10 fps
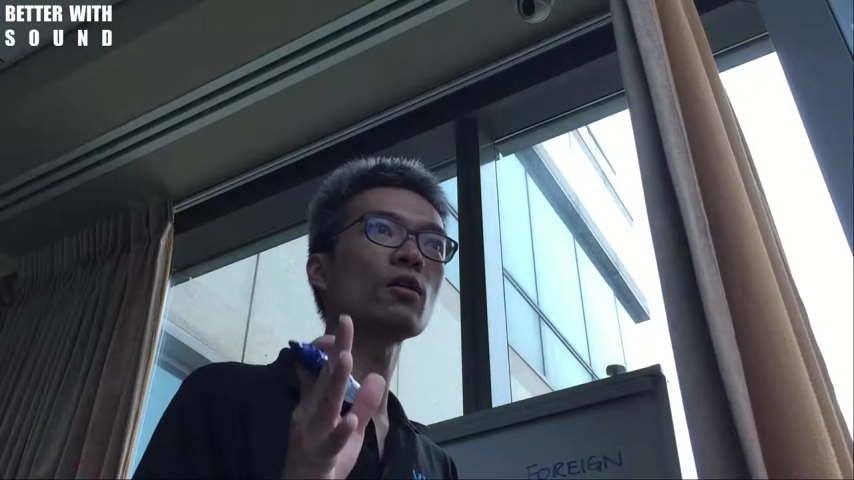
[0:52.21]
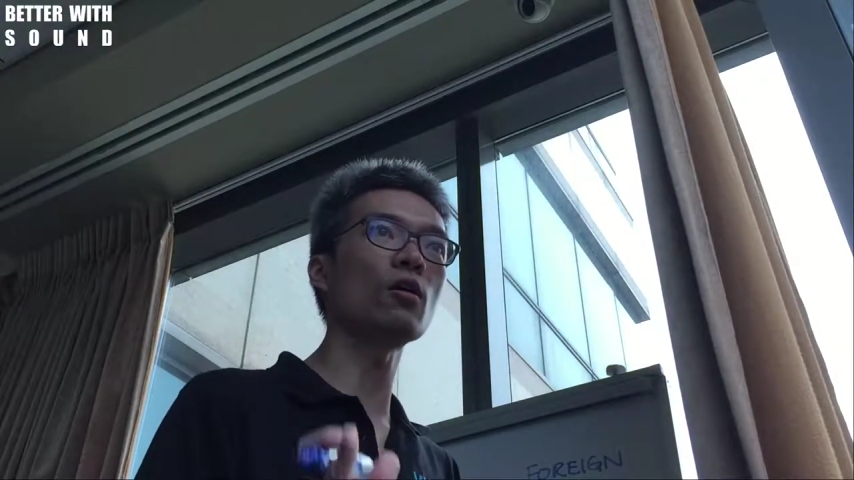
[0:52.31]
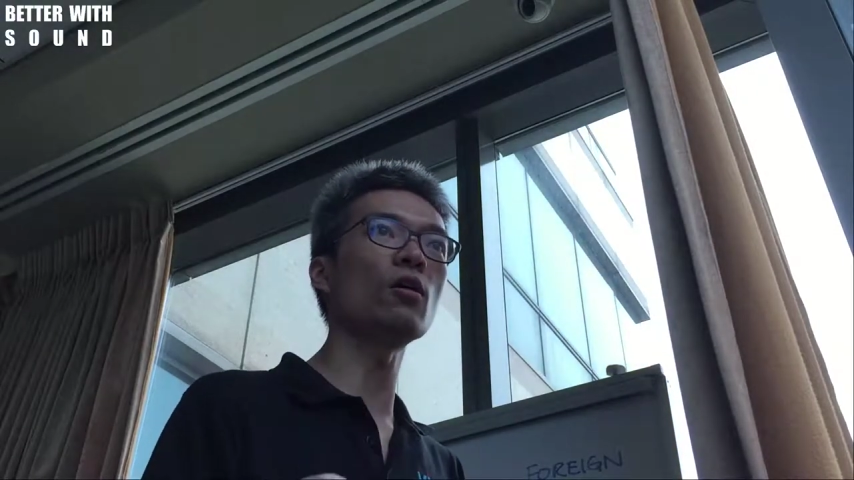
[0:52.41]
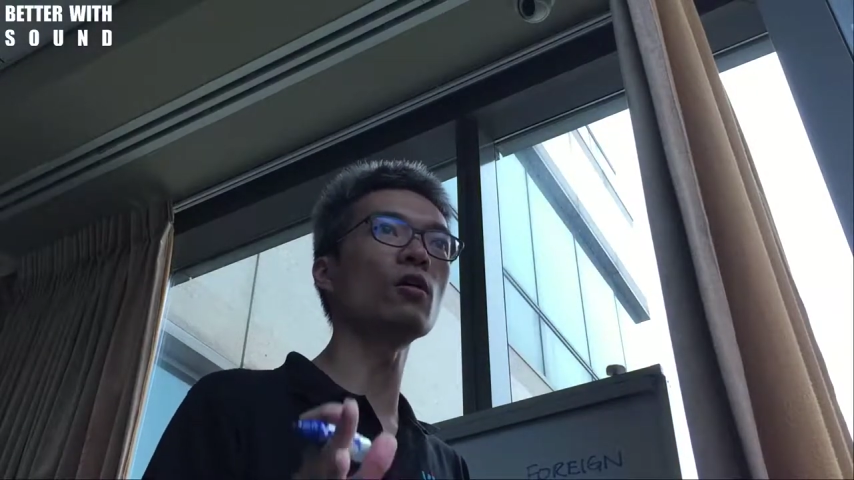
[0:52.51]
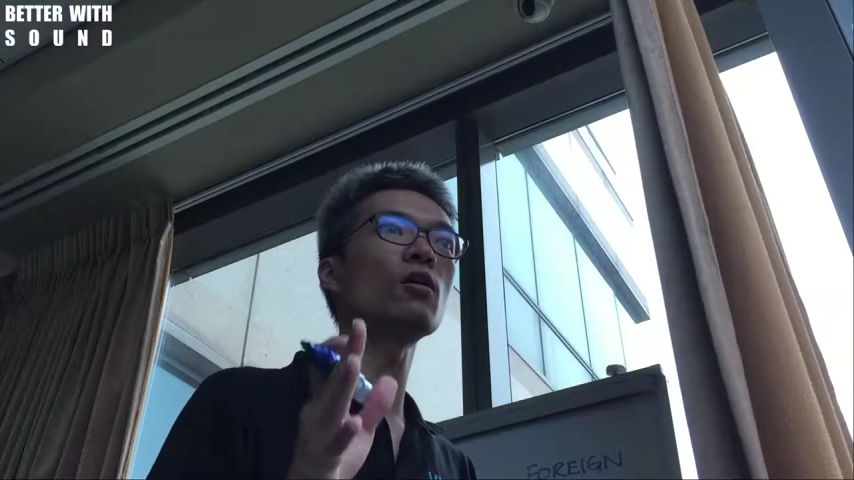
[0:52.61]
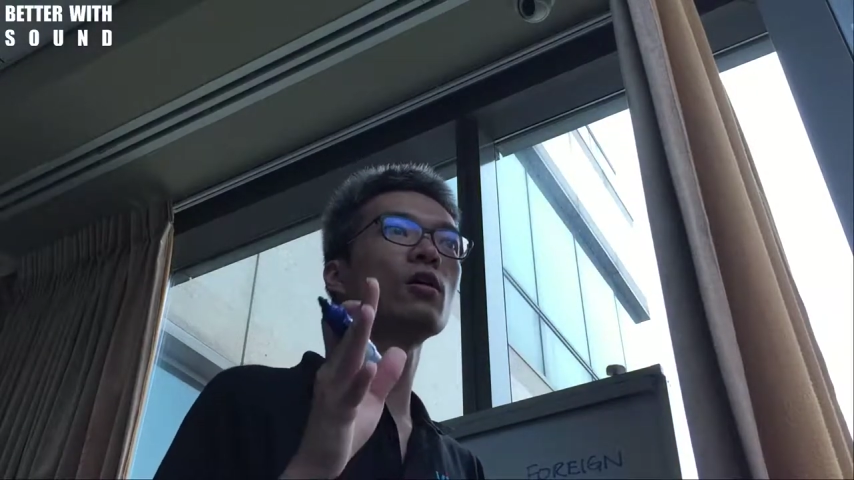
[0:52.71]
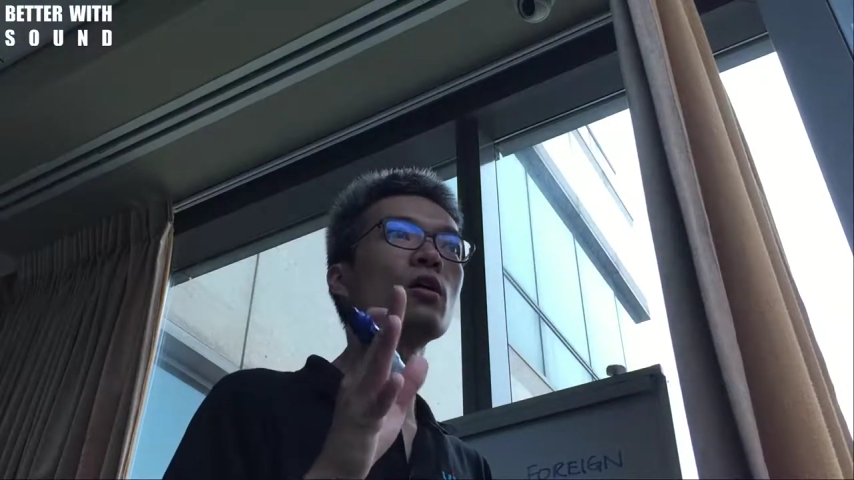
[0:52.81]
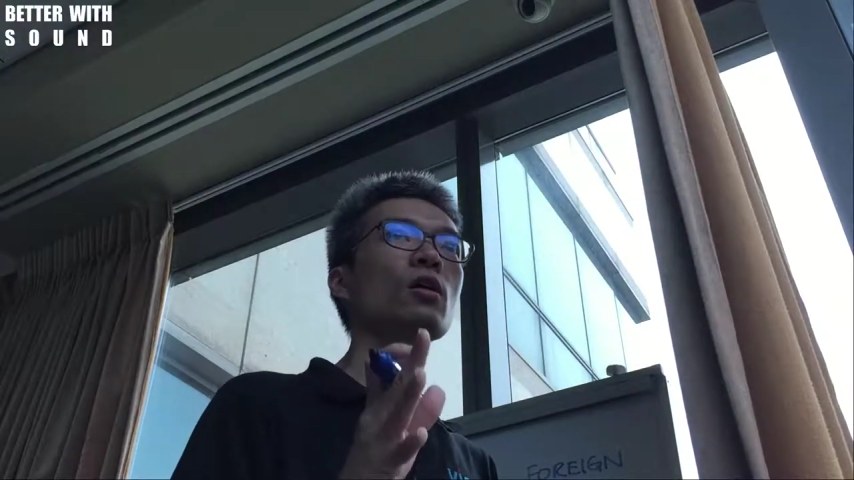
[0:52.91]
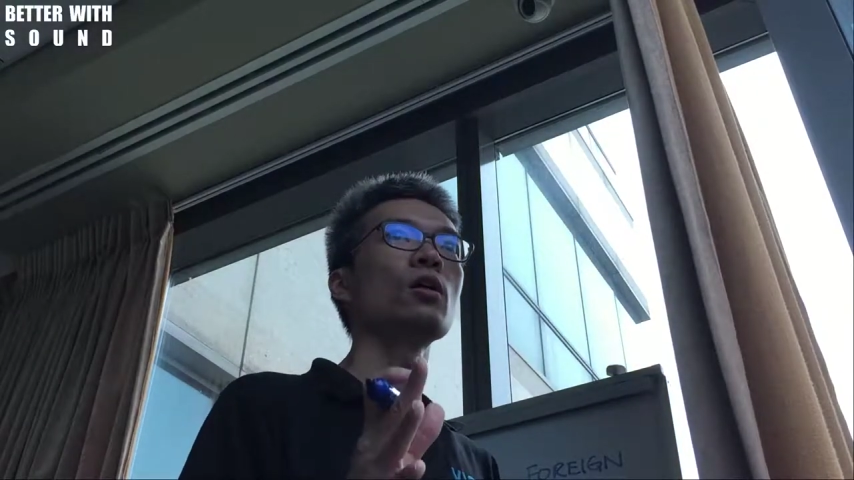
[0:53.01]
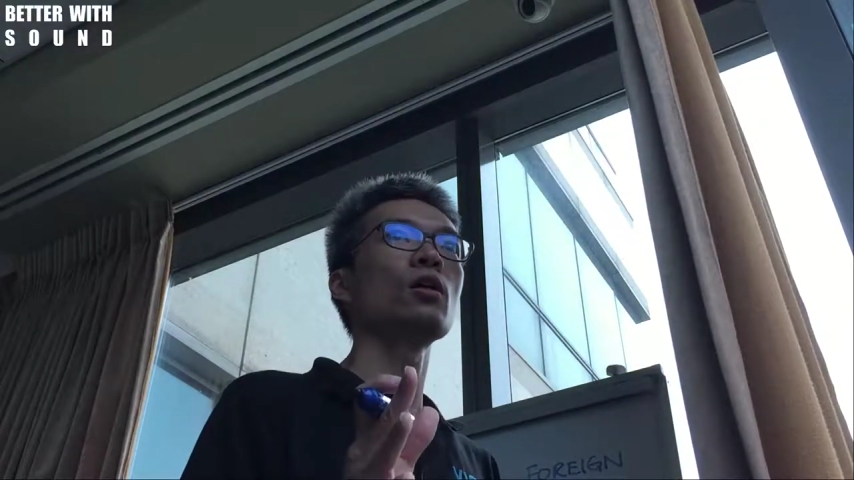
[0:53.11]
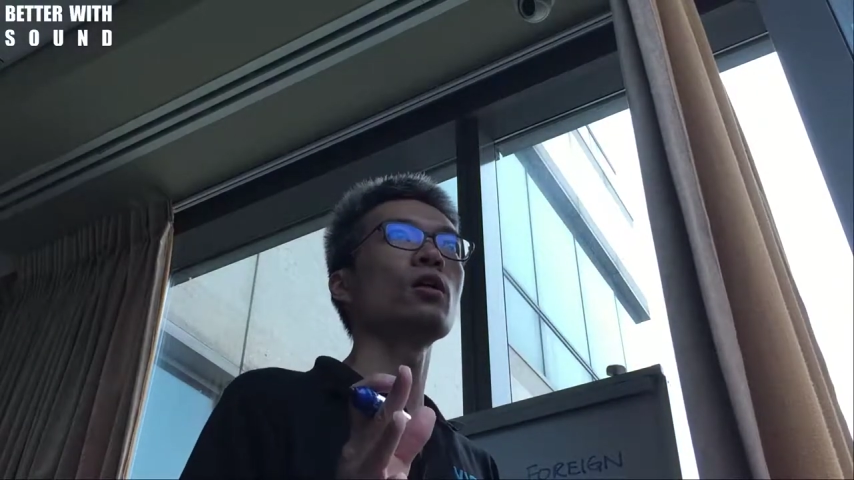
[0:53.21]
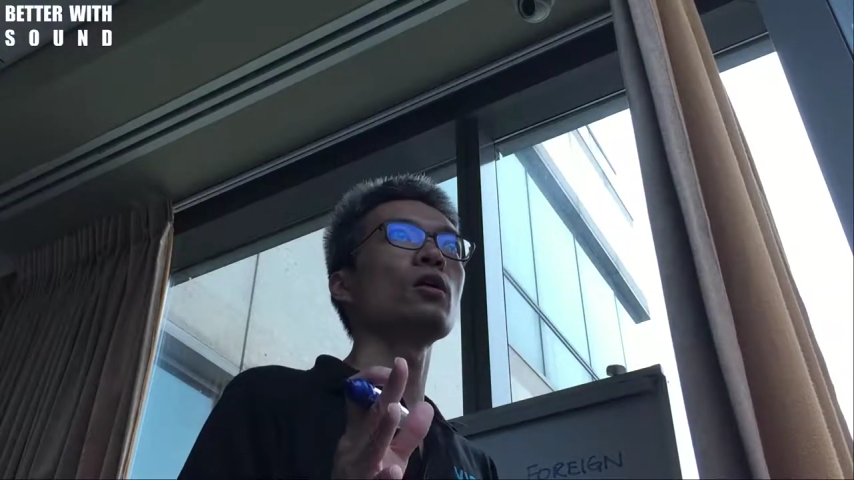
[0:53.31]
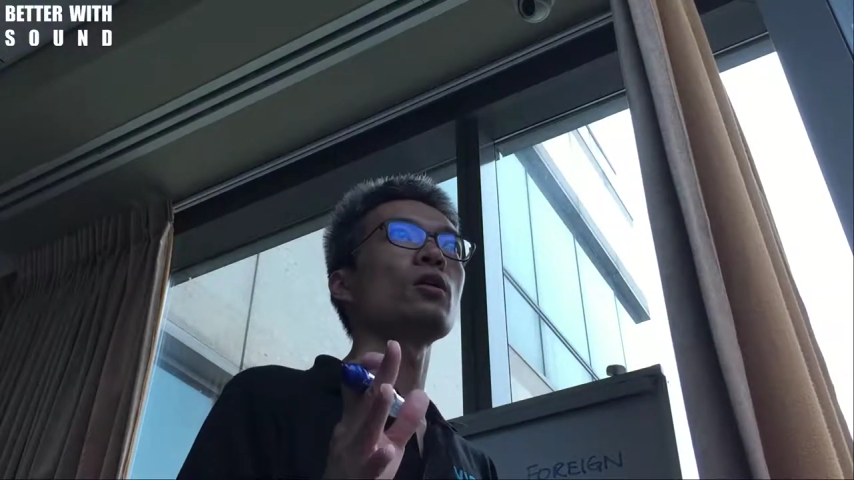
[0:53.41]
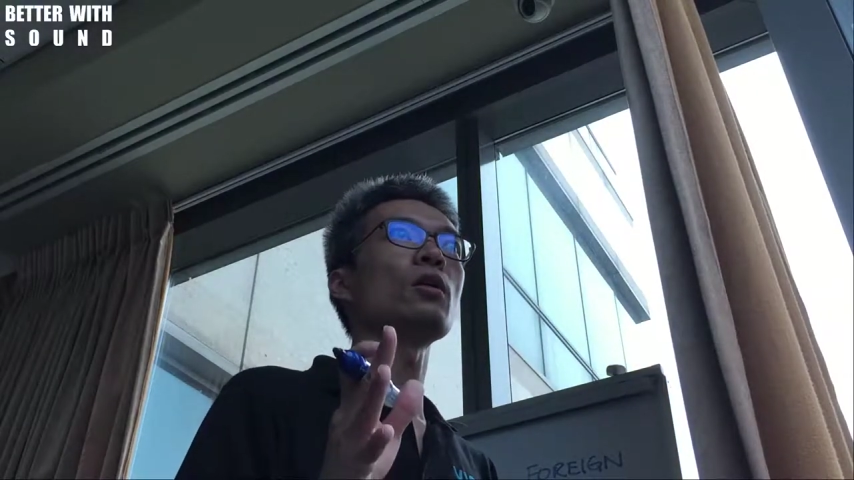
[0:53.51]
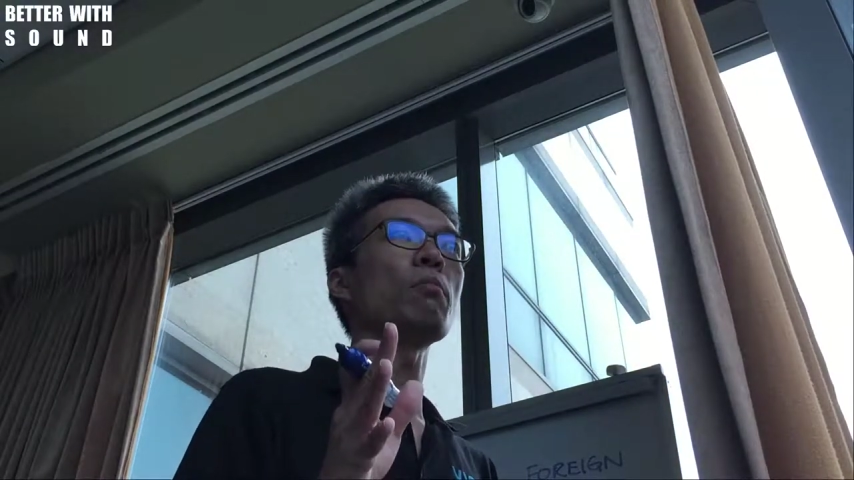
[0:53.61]
called
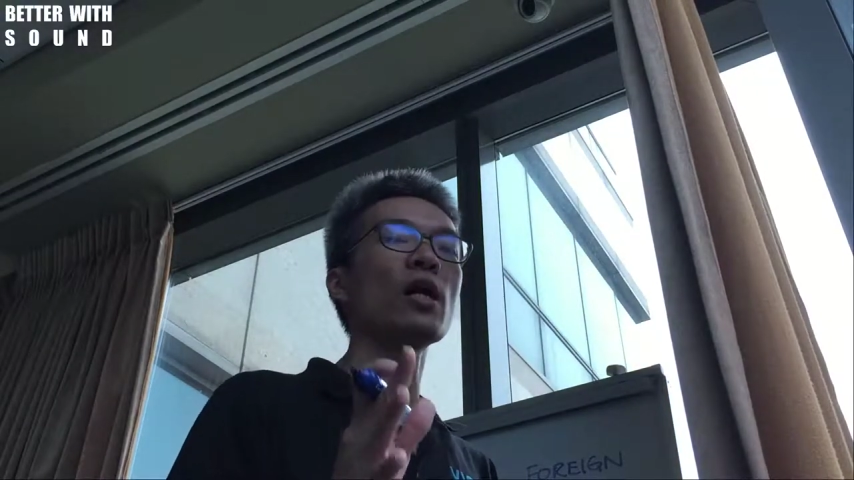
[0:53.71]
the